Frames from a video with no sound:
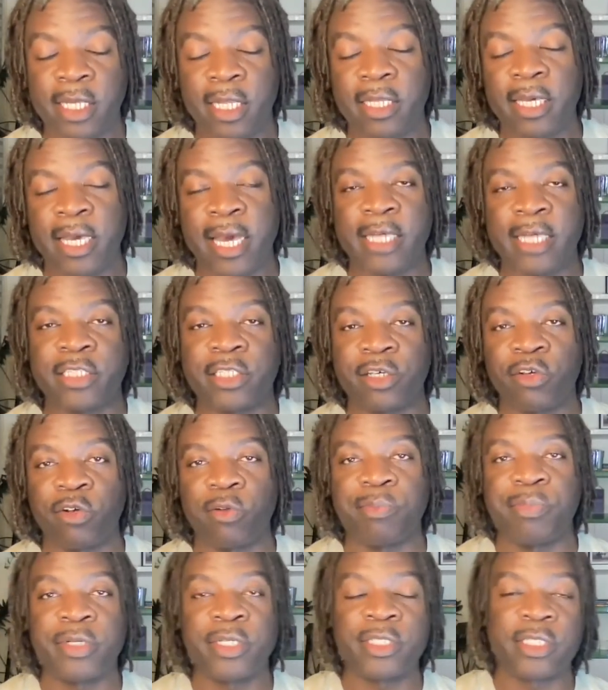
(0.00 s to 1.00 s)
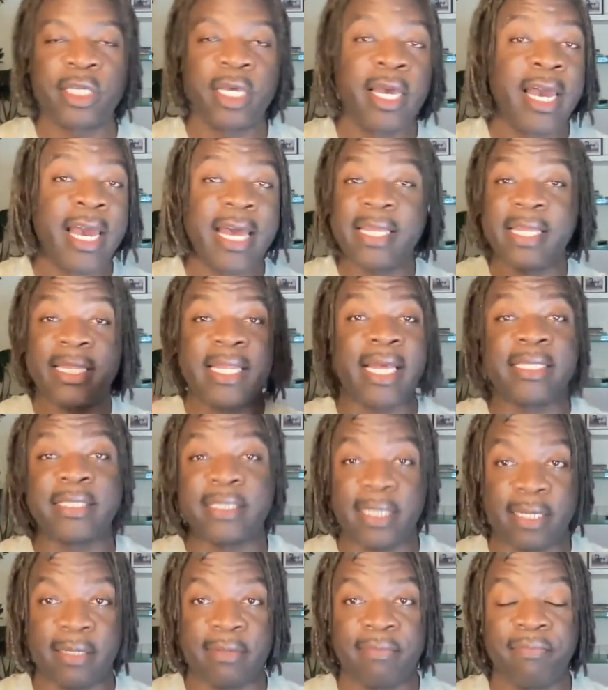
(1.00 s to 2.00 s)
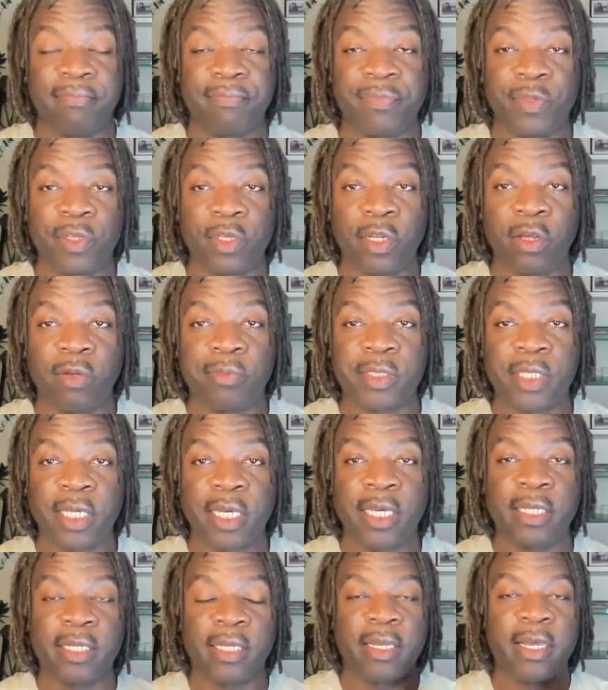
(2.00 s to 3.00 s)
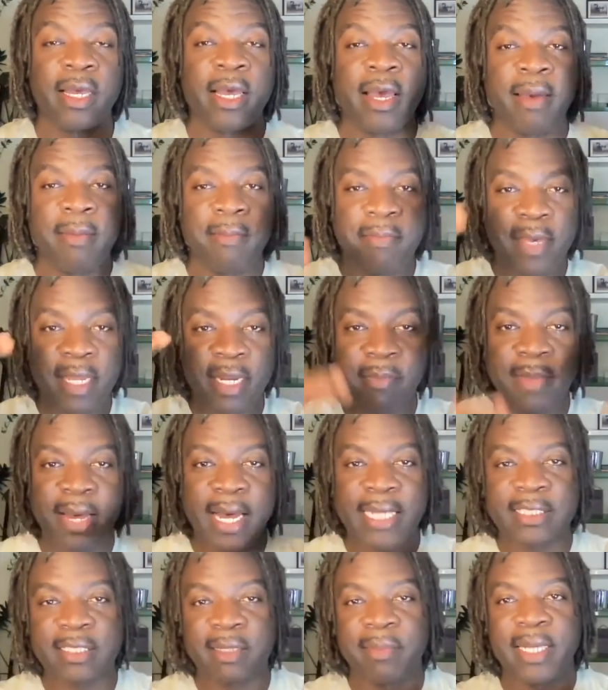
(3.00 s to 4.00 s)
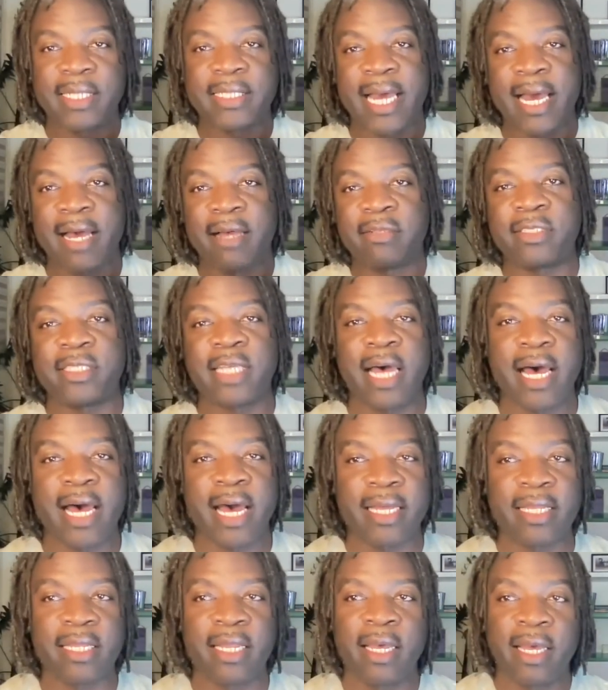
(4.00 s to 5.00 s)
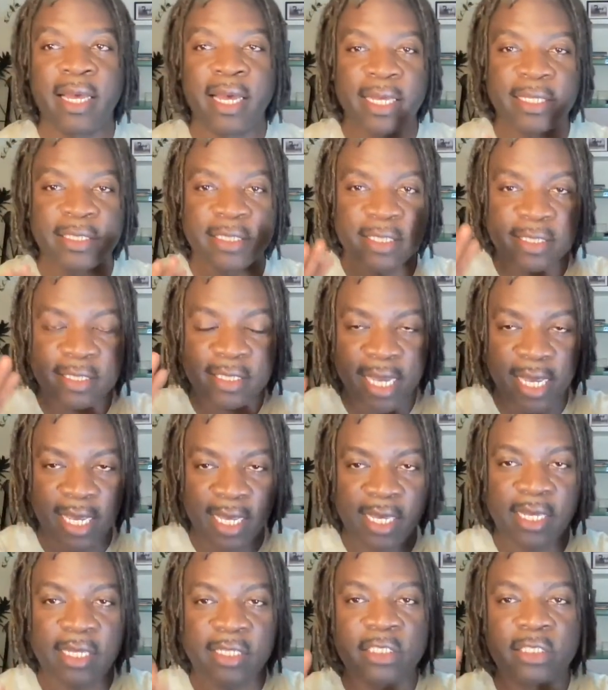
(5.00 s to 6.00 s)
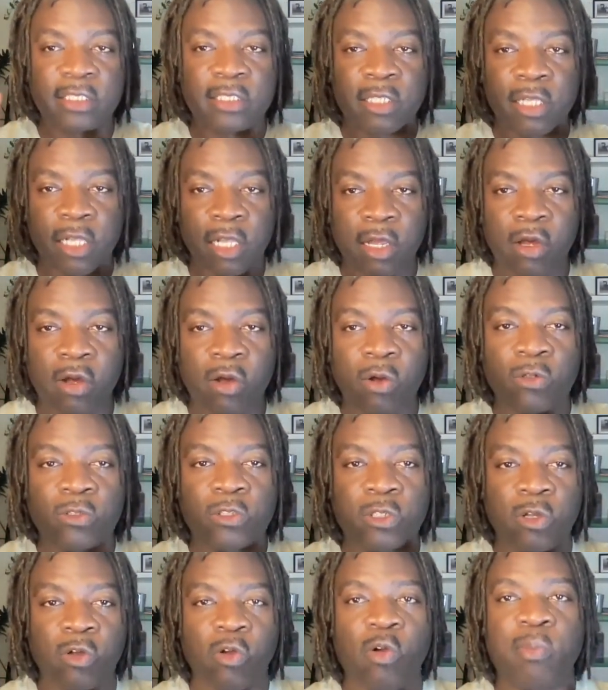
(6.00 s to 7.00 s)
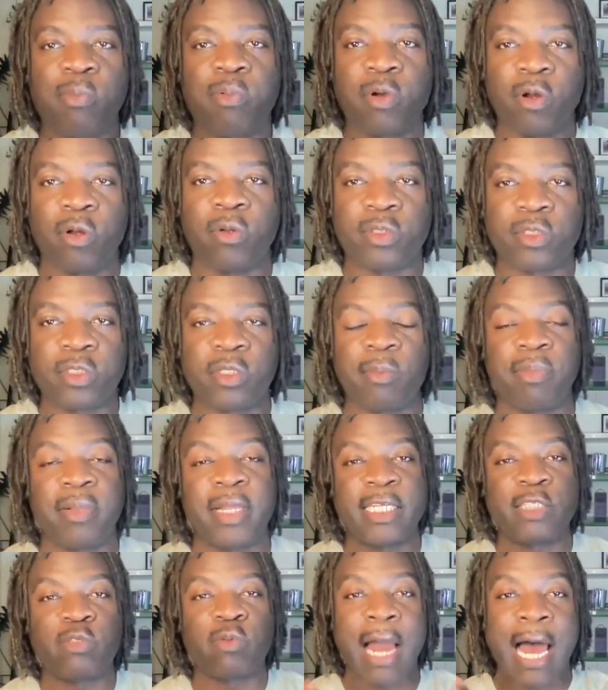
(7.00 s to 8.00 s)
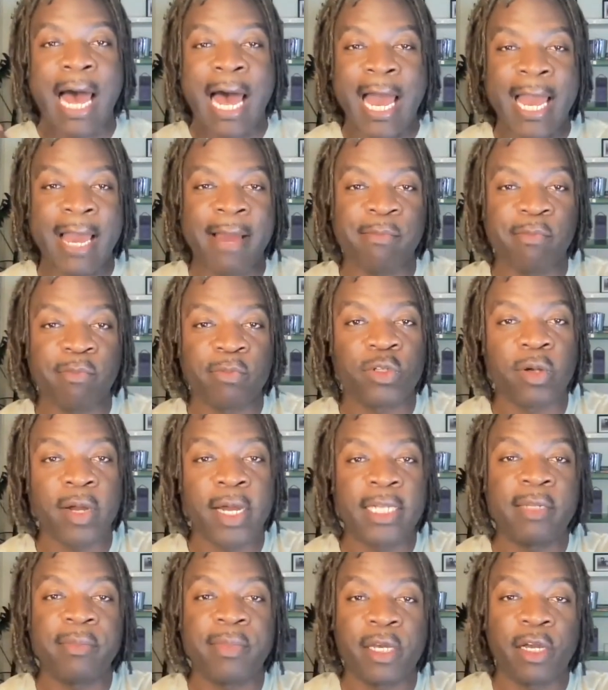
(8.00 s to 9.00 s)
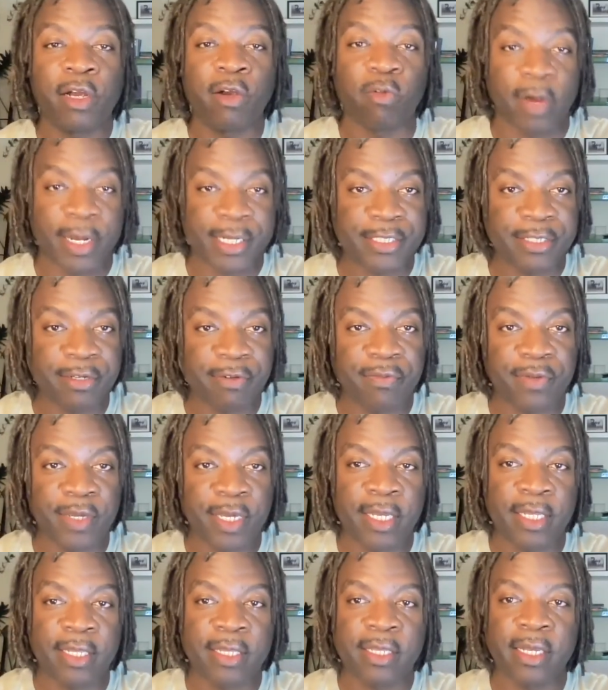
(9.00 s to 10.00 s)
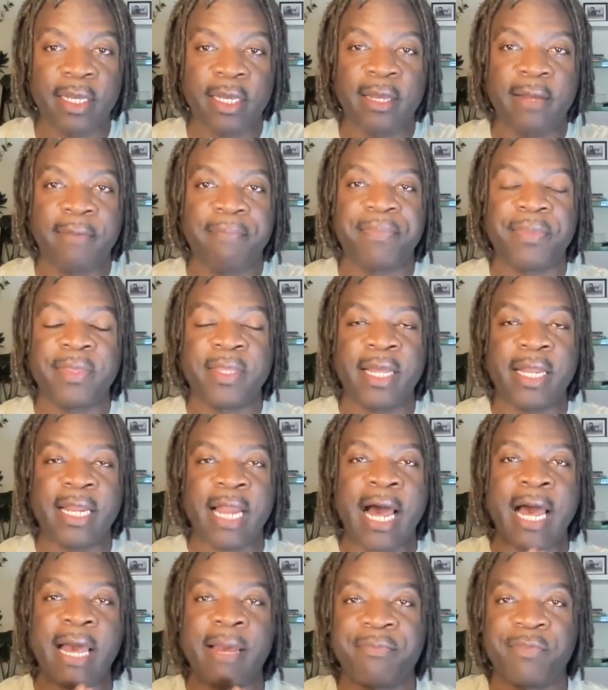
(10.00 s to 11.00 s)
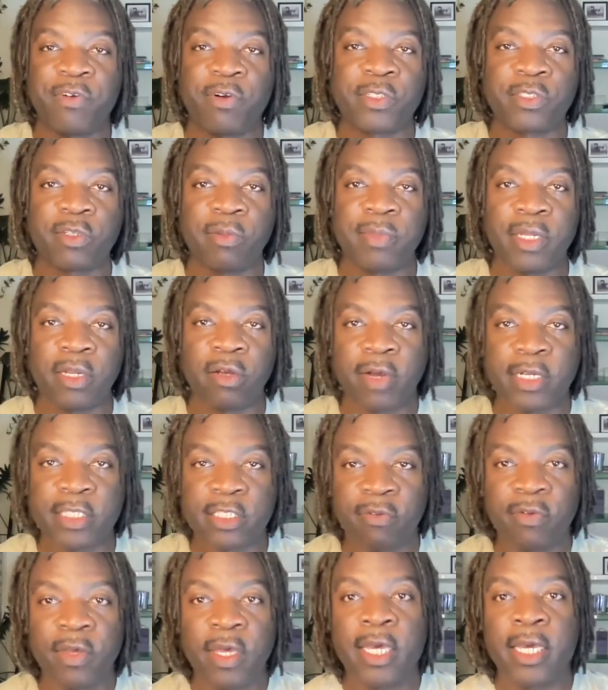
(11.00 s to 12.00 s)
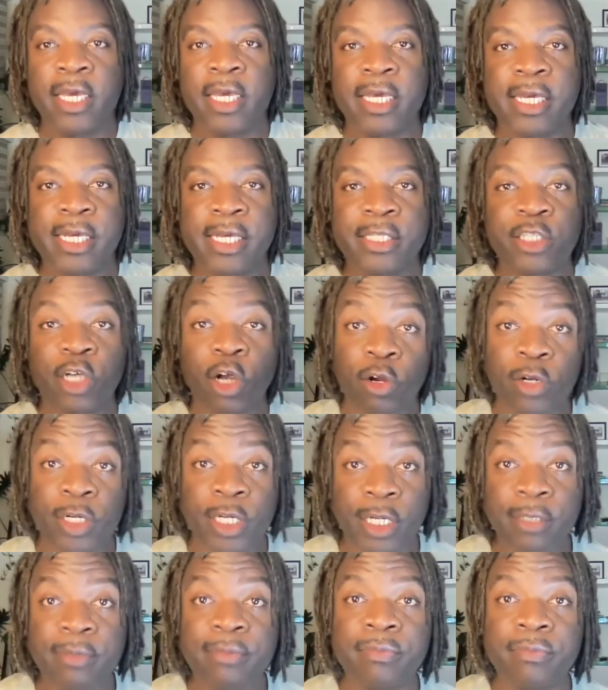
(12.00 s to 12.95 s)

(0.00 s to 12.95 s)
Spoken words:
cash secured puts, and then that's it. You know what I'm saying? Minimizing my downside and just taking a slow approach. The place where I am trying to be aggressive and that I am focused on being aggressive is earning,